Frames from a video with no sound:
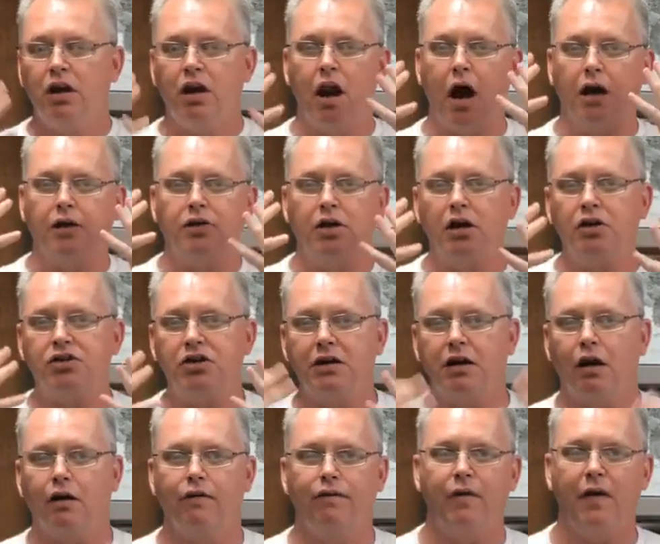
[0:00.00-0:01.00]
not
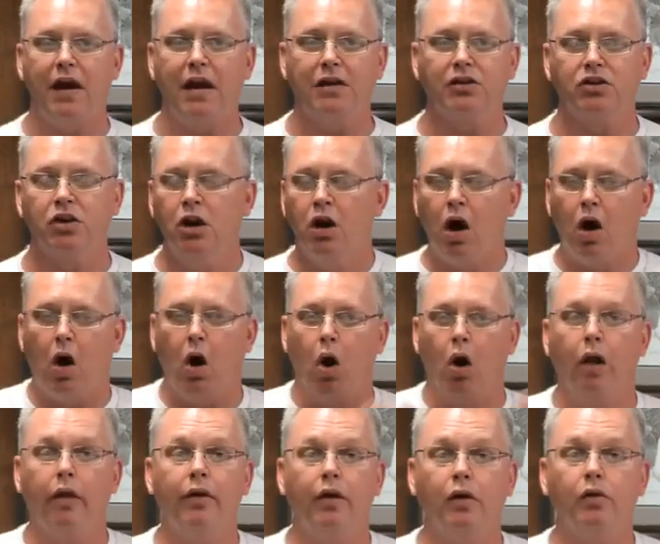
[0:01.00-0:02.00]
touching our face,
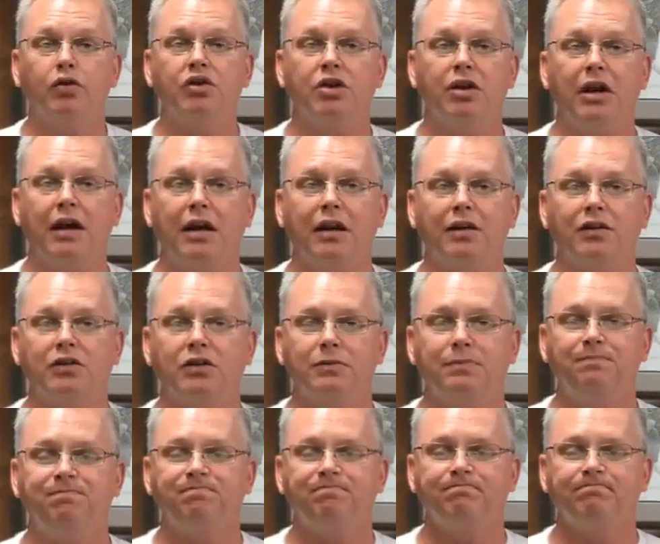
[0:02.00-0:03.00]
all of those
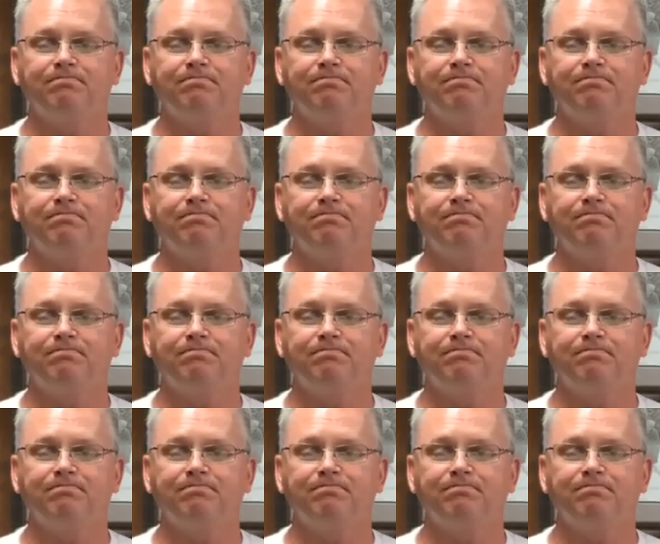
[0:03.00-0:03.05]
things.